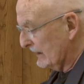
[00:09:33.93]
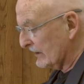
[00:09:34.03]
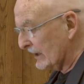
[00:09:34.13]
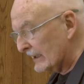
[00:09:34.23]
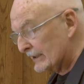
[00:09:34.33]

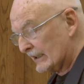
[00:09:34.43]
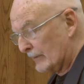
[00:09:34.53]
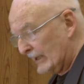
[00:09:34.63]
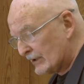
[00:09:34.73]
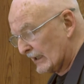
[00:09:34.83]
Not only to
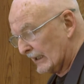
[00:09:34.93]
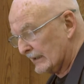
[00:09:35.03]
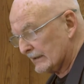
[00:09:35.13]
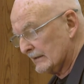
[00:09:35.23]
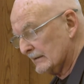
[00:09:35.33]

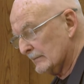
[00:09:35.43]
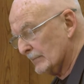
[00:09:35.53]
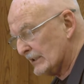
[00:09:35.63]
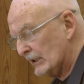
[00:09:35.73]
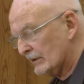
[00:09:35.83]
capitulate,
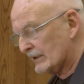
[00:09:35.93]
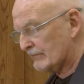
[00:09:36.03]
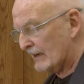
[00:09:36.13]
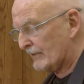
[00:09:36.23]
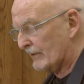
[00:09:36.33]
but to use a
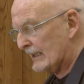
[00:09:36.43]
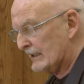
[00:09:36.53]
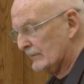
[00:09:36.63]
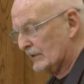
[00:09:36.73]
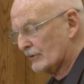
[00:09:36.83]

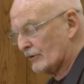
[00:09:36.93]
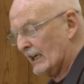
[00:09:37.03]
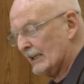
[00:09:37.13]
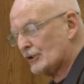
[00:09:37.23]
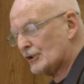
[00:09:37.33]
referendum to
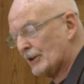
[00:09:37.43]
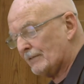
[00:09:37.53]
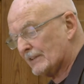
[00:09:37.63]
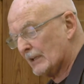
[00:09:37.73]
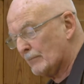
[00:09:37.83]
try and
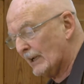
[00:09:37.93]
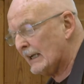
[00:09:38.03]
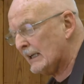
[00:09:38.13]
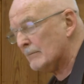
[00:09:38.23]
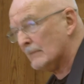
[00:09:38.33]
shift the
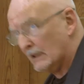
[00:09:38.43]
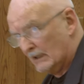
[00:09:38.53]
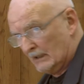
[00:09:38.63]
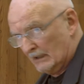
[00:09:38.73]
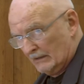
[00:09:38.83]
blame
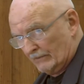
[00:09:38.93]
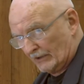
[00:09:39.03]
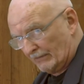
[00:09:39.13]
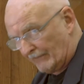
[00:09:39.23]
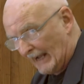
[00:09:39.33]
for
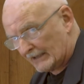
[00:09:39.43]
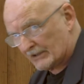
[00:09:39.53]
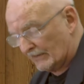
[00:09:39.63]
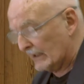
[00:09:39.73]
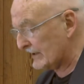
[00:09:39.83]
the fact
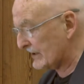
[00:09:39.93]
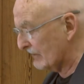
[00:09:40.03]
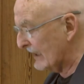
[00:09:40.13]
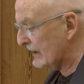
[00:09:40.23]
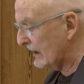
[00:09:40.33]
of their
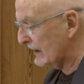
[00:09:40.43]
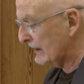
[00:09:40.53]
surrender